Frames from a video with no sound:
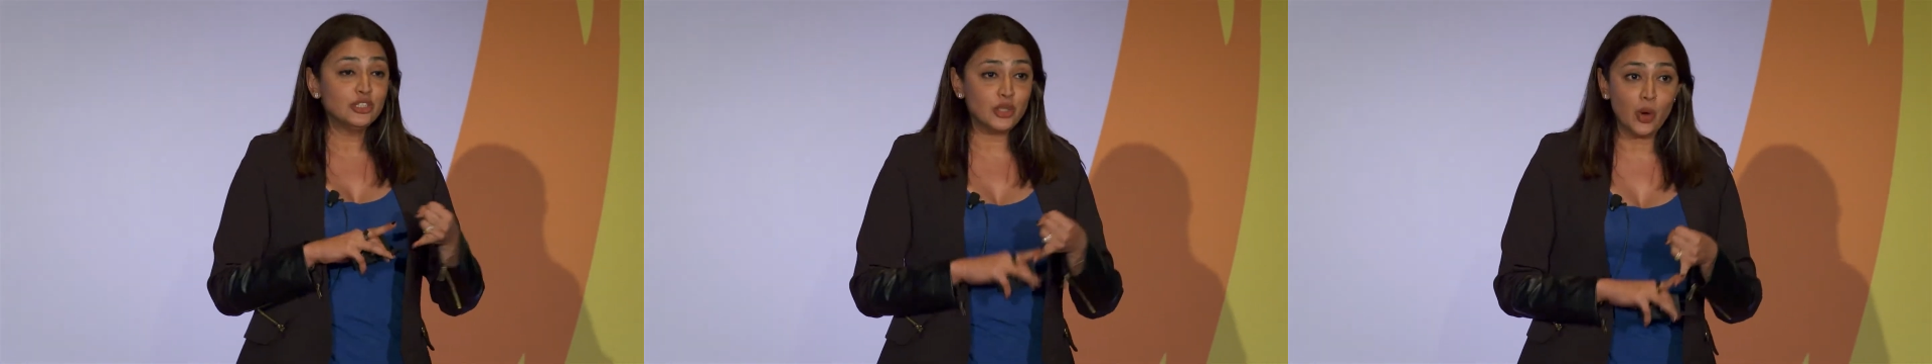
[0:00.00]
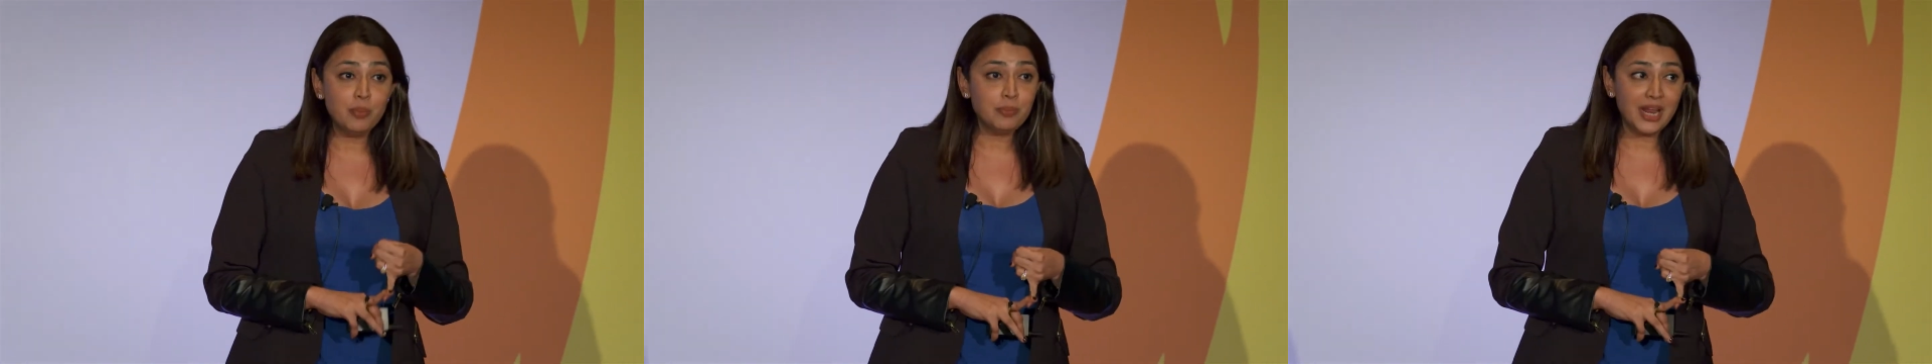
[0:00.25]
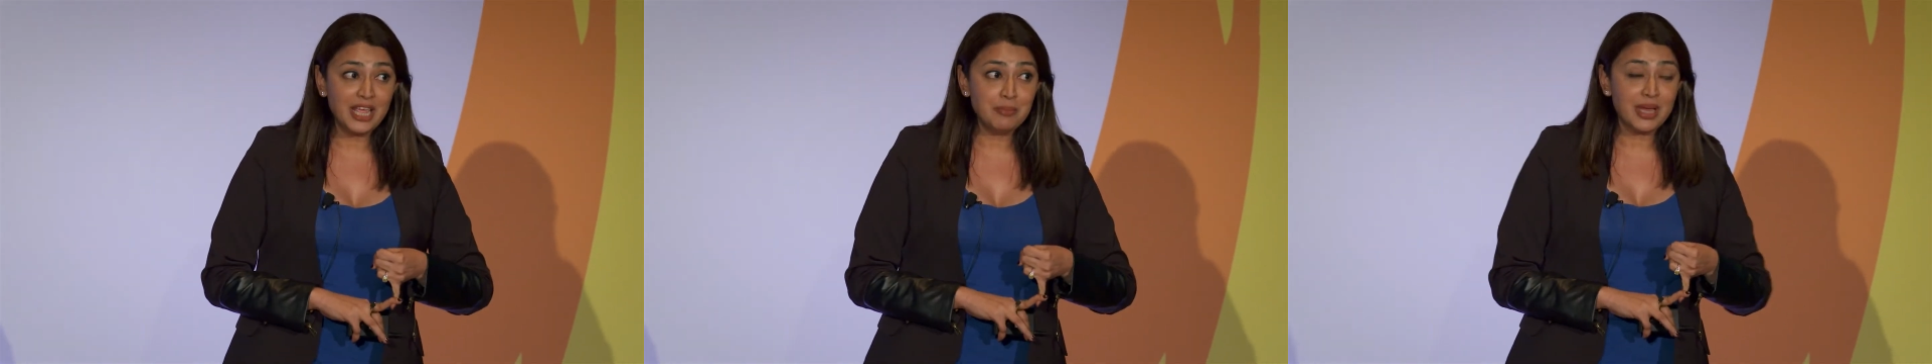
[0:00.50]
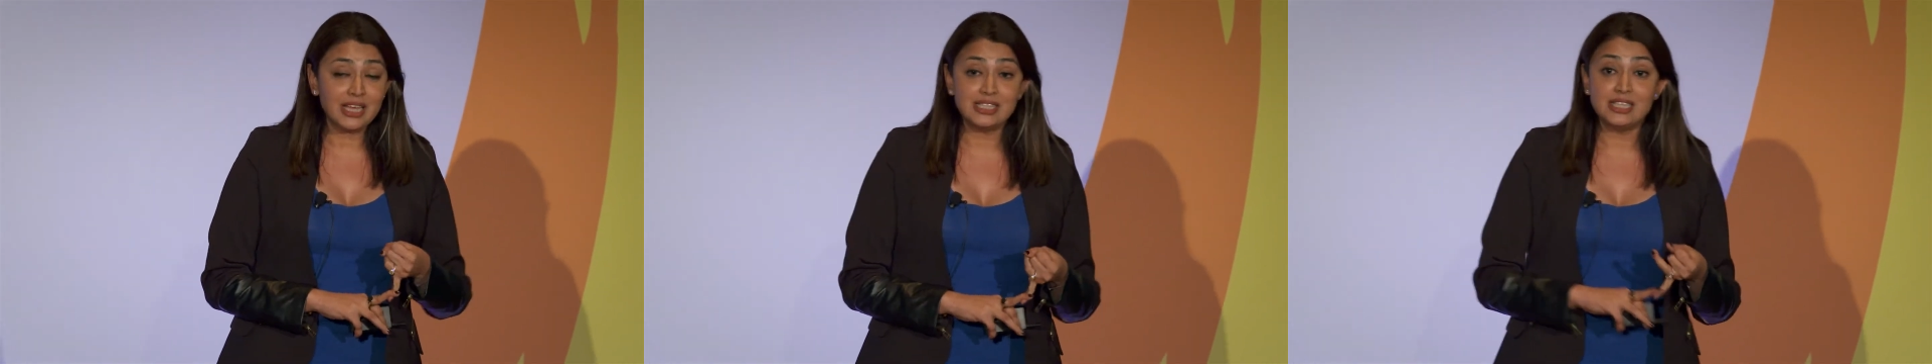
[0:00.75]
Don't
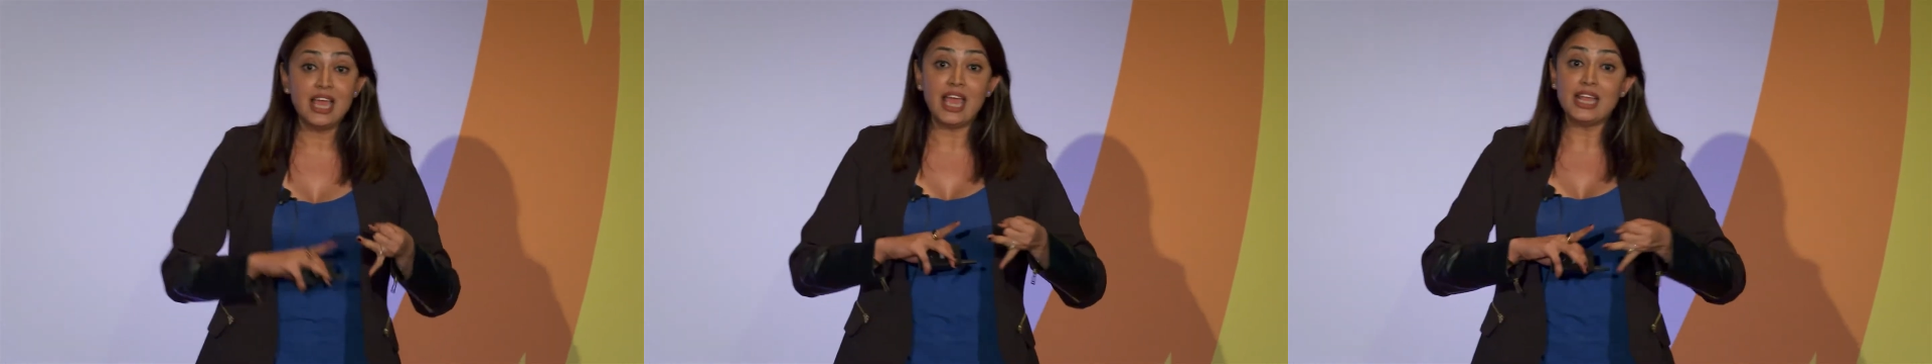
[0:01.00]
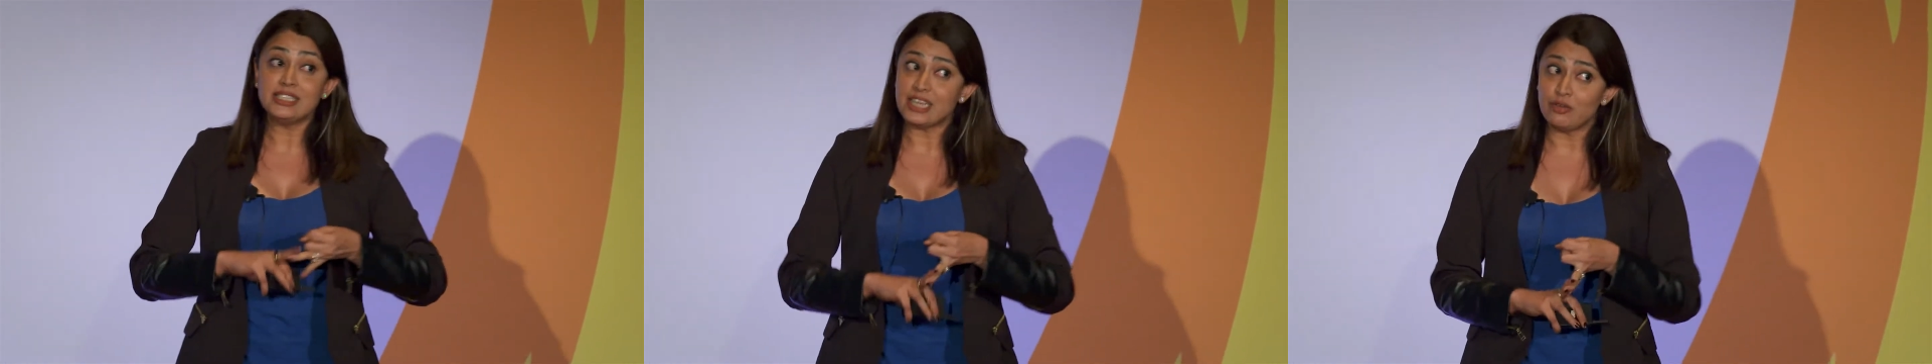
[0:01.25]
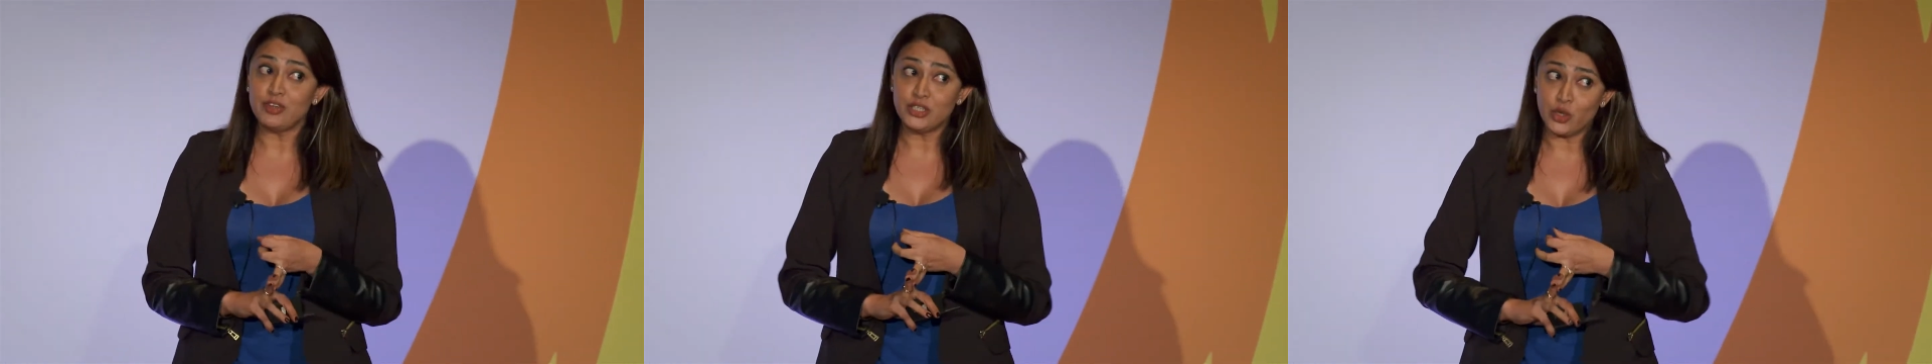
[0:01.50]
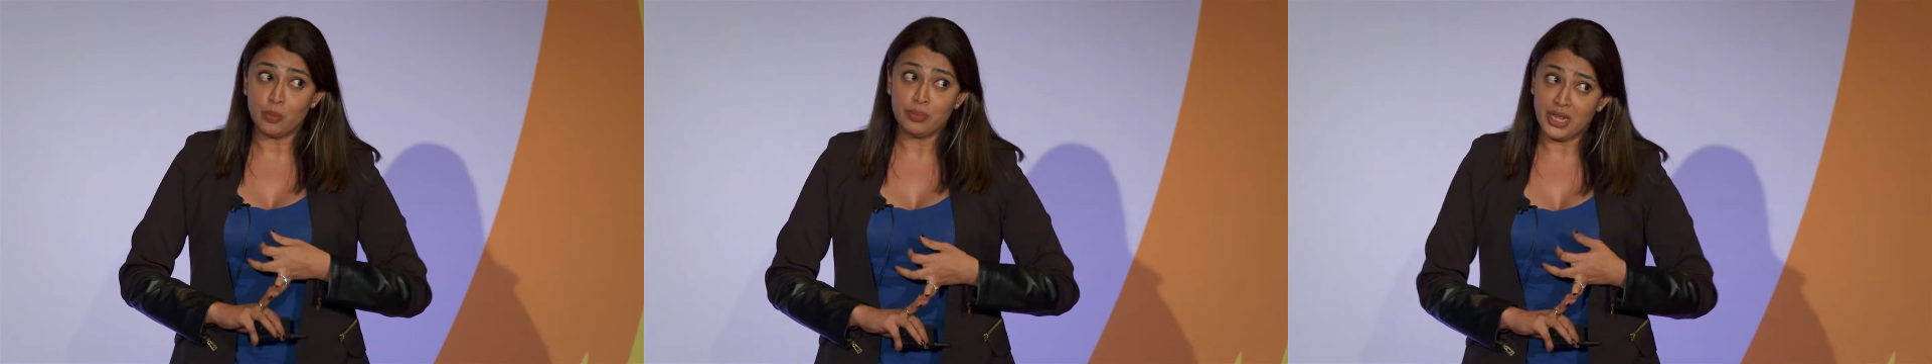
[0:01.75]
blame us, and definitely
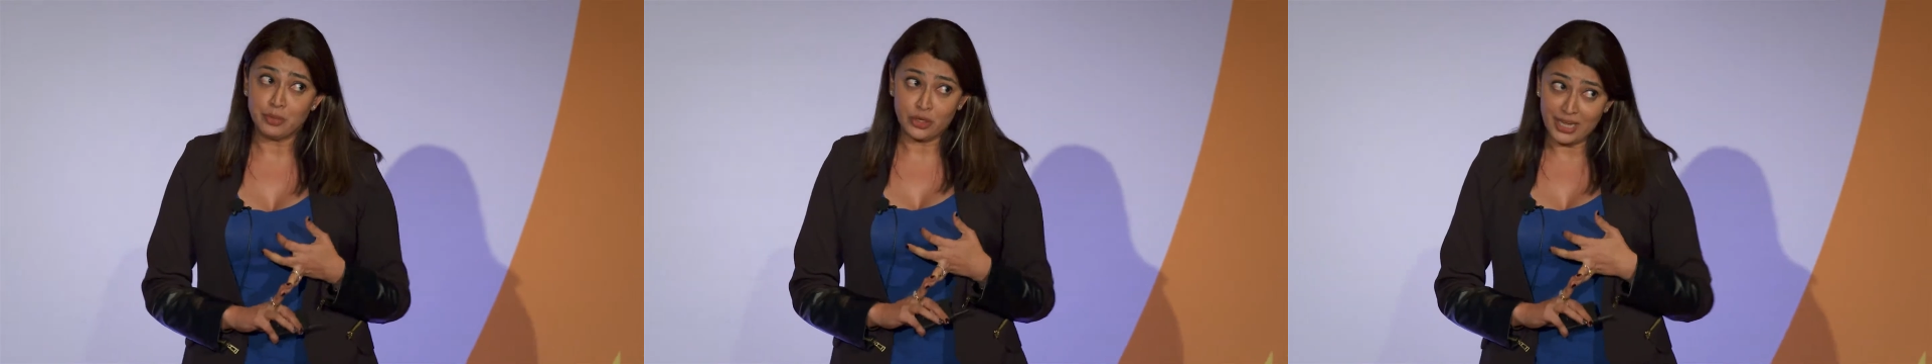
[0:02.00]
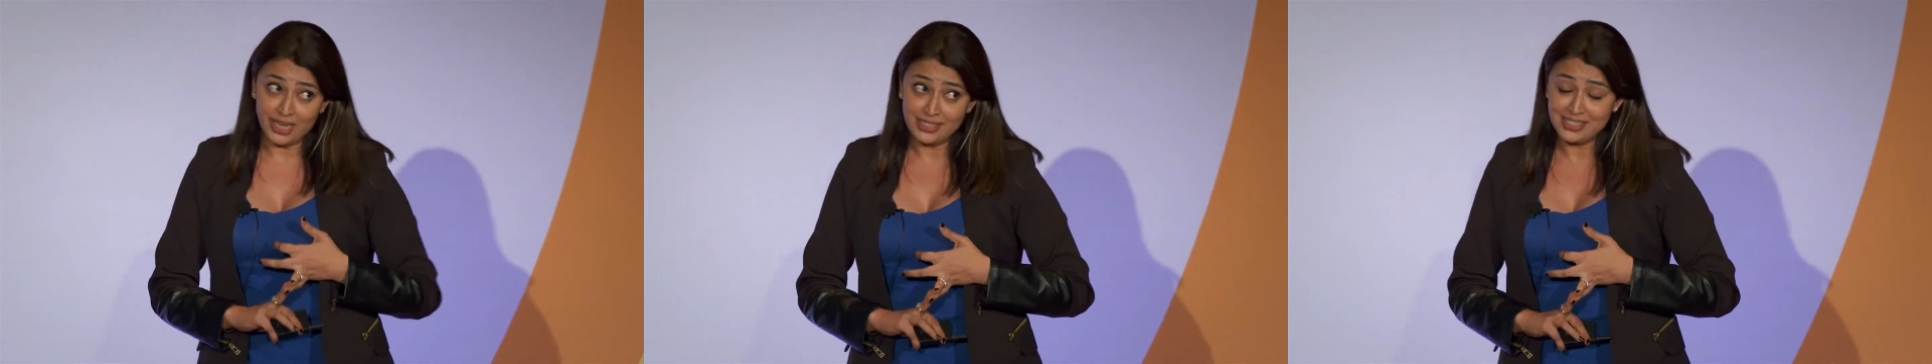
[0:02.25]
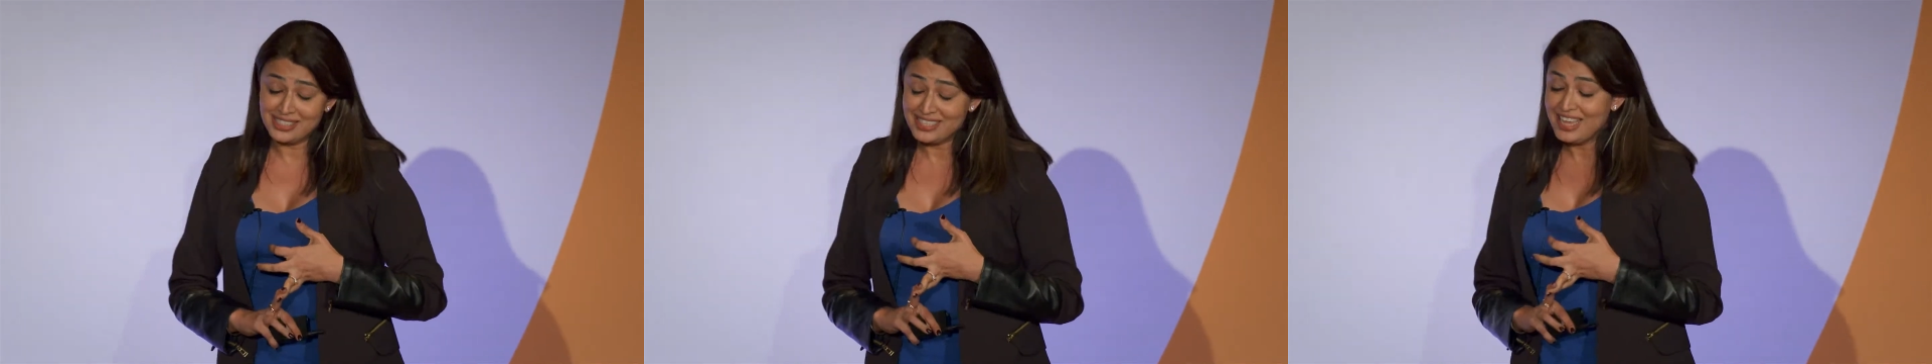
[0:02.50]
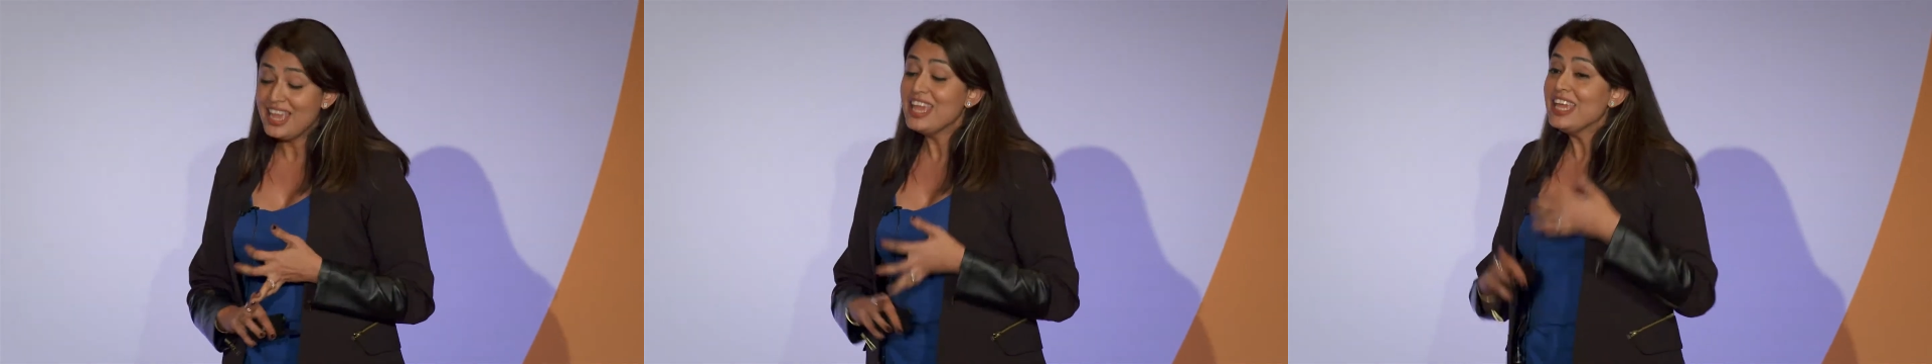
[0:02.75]
don't blame your kids.